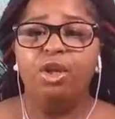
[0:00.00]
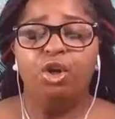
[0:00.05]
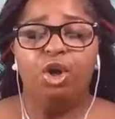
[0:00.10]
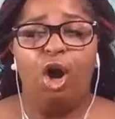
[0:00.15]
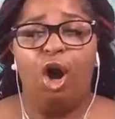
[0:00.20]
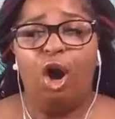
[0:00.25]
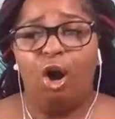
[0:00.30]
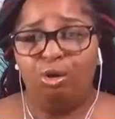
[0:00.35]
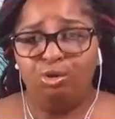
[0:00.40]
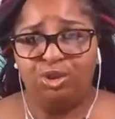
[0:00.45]

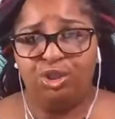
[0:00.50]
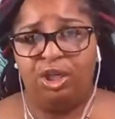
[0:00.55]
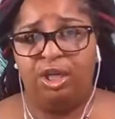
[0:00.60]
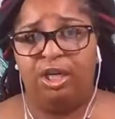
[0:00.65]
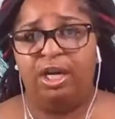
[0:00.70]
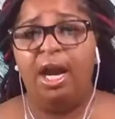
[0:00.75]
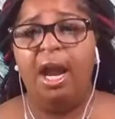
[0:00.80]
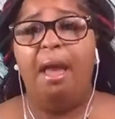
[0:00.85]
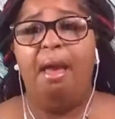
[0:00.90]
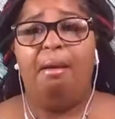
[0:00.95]

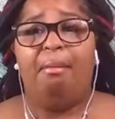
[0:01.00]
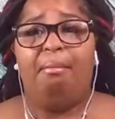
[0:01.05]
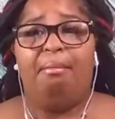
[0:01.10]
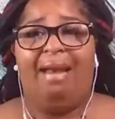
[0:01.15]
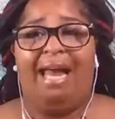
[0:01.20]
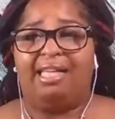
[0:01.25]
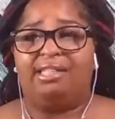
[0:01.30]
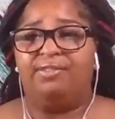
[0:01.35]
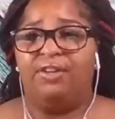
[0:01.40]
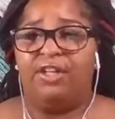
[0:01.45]
culture,
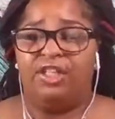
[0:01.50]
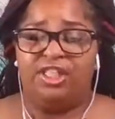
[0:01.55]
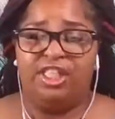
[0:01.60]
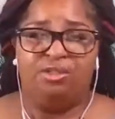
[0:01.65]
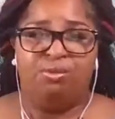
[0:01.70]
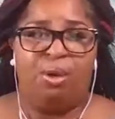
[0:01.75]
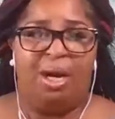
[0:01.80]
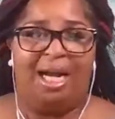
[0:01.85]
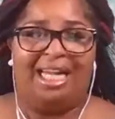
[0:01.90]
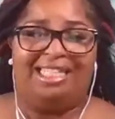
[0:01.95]
blacks
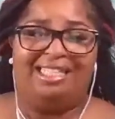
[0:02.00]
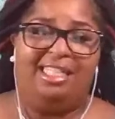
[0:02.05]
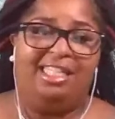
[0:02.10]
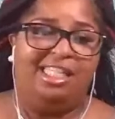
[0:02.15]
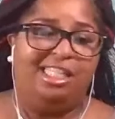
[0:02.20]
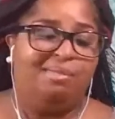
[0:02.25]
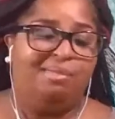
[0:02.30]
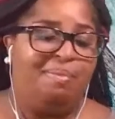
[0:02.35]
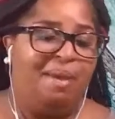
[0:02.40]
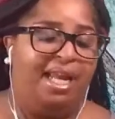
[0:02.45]
versus whites and
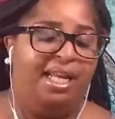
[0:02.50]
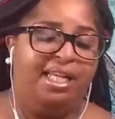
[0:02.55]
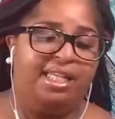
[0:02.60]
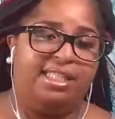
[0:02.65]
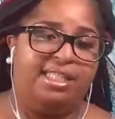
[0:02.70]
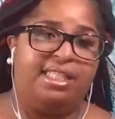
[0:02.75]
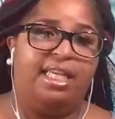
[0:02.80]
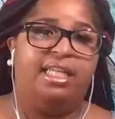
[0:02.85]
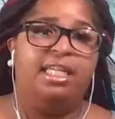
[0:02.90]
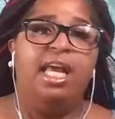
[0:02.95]

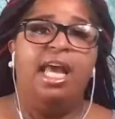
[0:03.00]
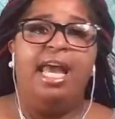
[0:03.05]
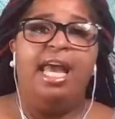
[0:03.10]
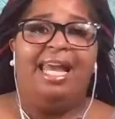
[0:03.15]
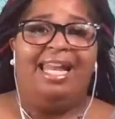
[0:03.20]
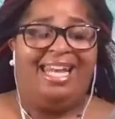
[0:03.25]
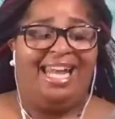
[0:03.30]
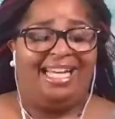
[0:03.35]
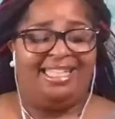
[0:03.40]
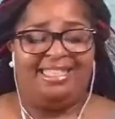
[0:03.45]
Hispanics and
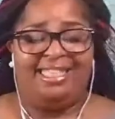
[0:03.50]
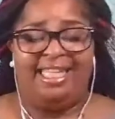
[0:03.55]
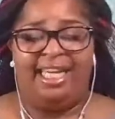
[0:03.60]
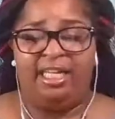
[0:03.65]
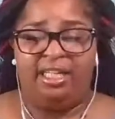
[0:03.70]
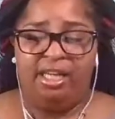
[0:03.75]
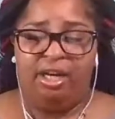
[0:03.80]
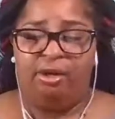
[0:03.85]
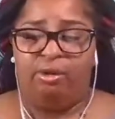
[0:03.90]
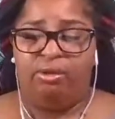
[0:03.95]

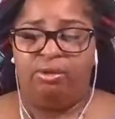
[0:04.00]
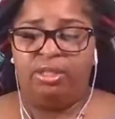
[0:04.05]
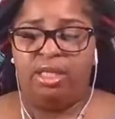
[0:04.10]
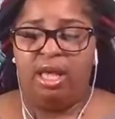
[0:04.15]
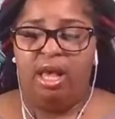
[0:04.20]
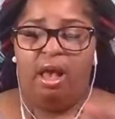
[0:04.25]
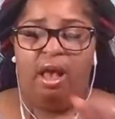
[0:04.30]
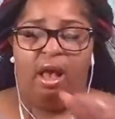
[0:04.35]
Latinos.